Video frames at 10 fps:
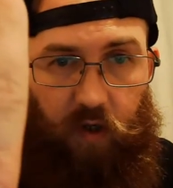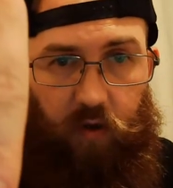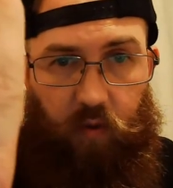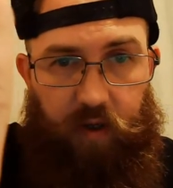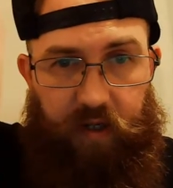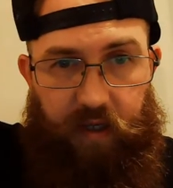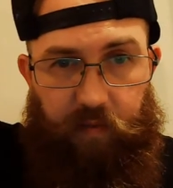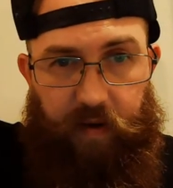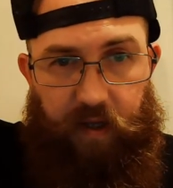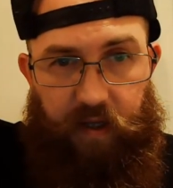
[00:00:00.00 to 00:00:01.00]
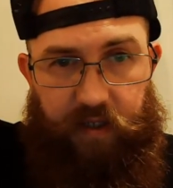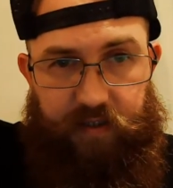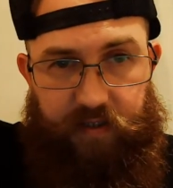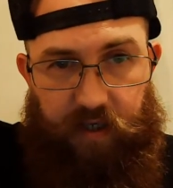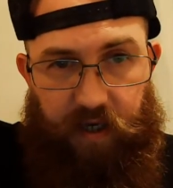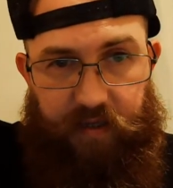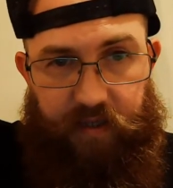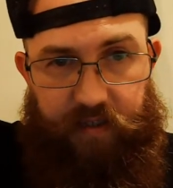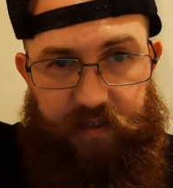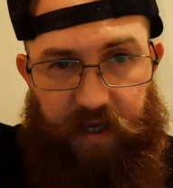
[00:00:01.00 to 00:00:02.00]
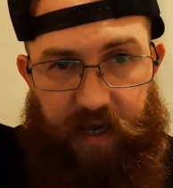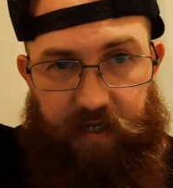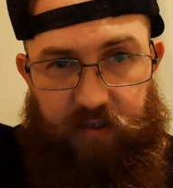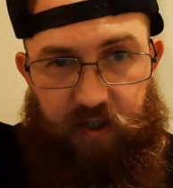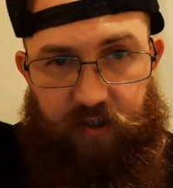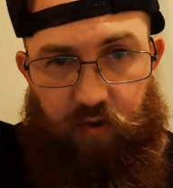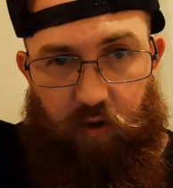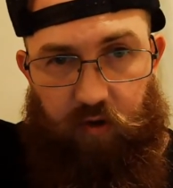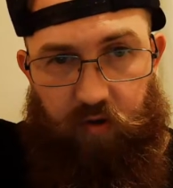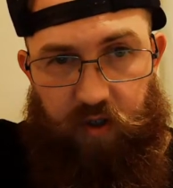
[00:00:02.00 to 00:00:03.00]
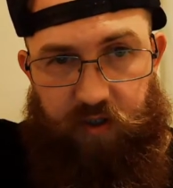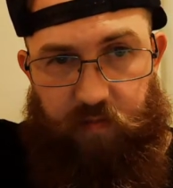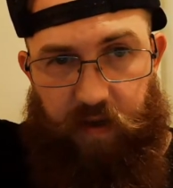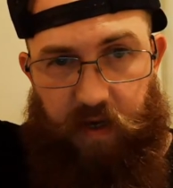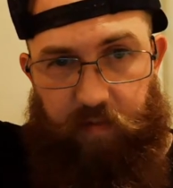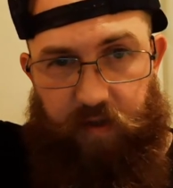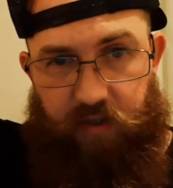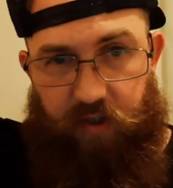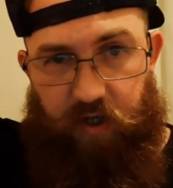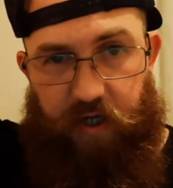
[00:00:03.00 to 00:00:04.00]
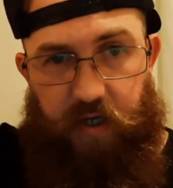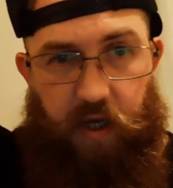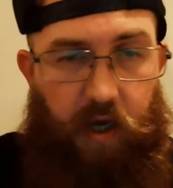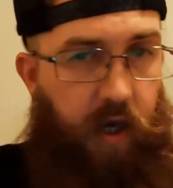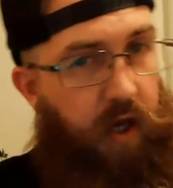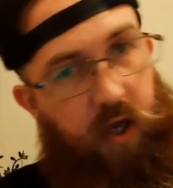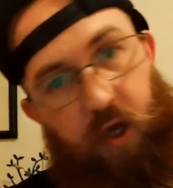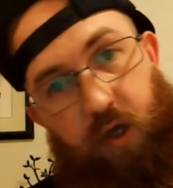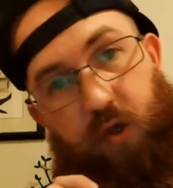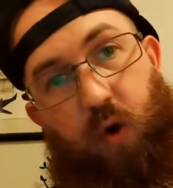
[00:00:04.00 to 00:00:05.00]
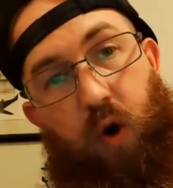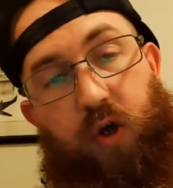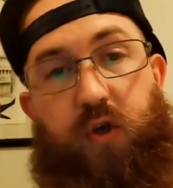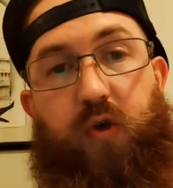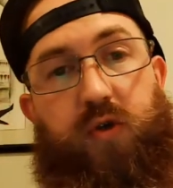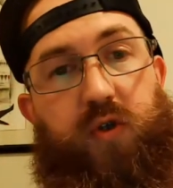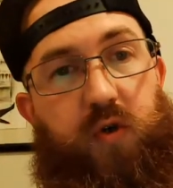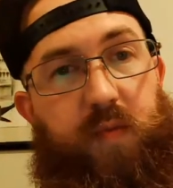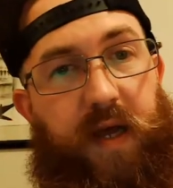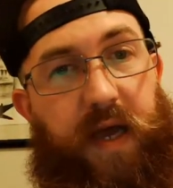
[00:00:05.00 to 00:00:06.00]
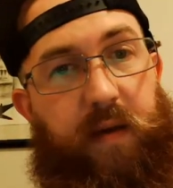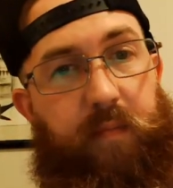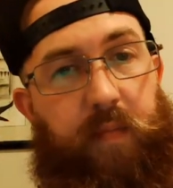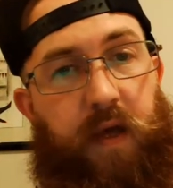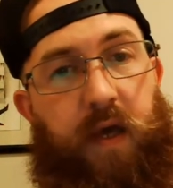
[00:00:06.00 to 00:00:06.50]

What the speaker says: you'll want to email us at this address scrolling across the bottom of the screen, your YouTube name,